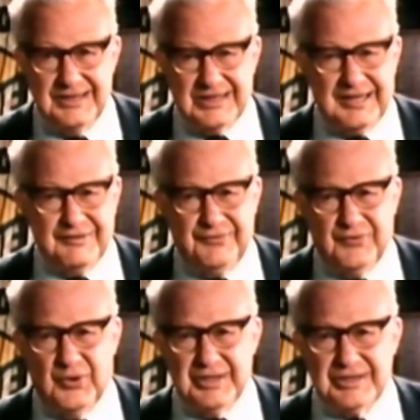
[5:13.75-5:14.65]
It's like a
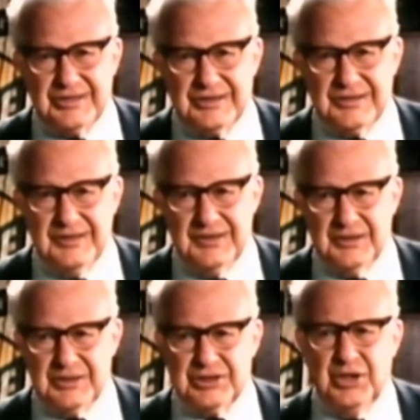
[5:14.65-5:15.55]
voice
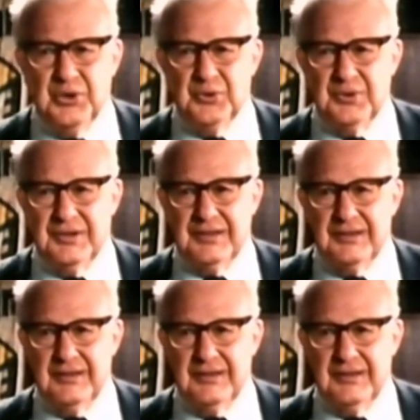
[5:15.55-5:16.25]
or tone.